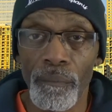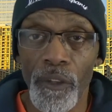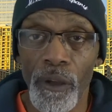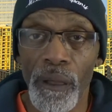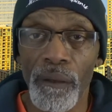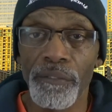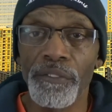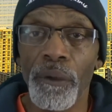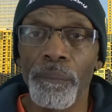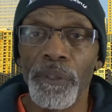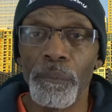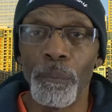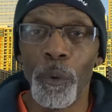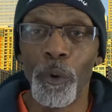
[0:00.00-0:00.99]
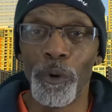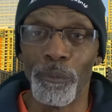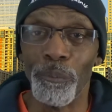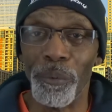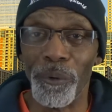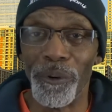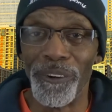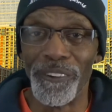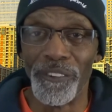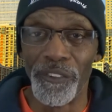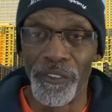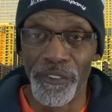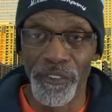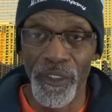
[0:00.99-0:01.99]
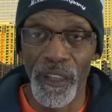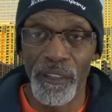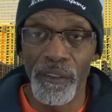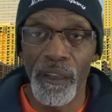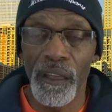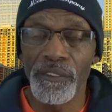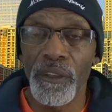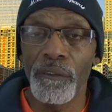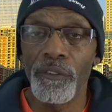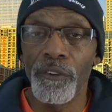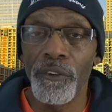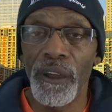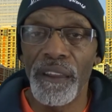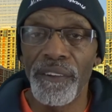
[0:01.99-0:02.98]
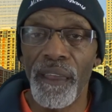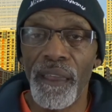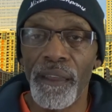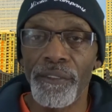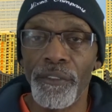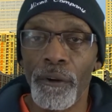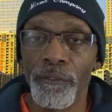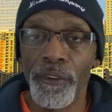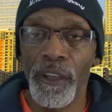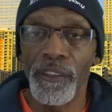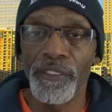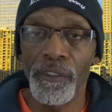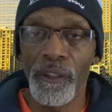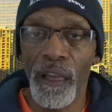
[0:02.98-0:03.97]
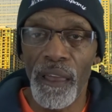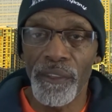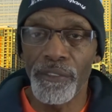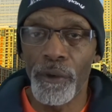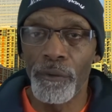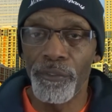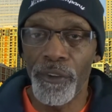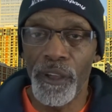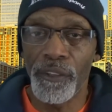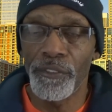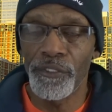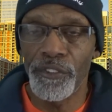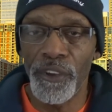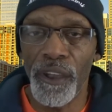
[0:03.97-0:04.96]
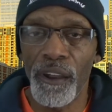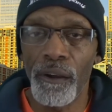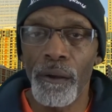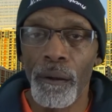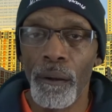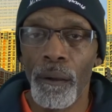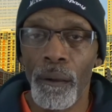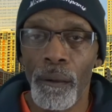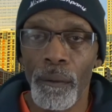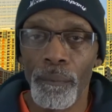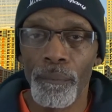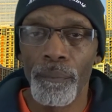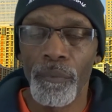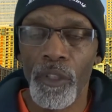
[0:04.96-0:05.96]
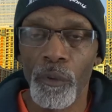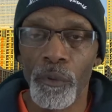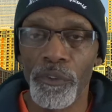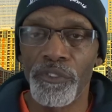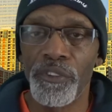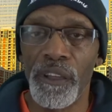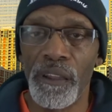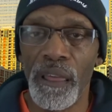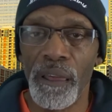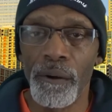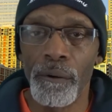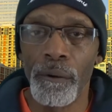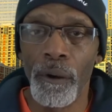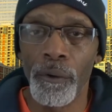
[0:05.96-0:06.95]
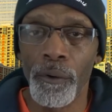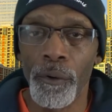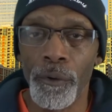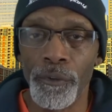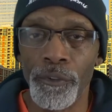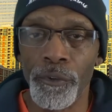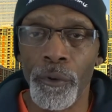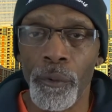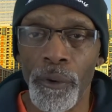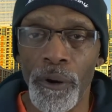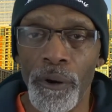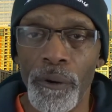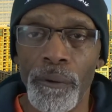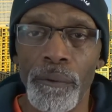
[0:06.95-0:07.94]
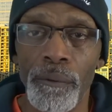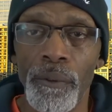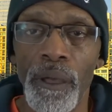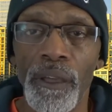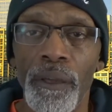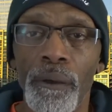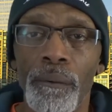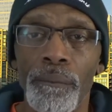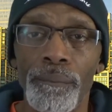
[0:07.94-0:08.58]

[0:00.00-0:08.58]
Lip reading: I'll have something more important to say. You guys have a great day. Don't forget to like. Don't forget to share. We'll see you later on Kurt's Corner. Thank you.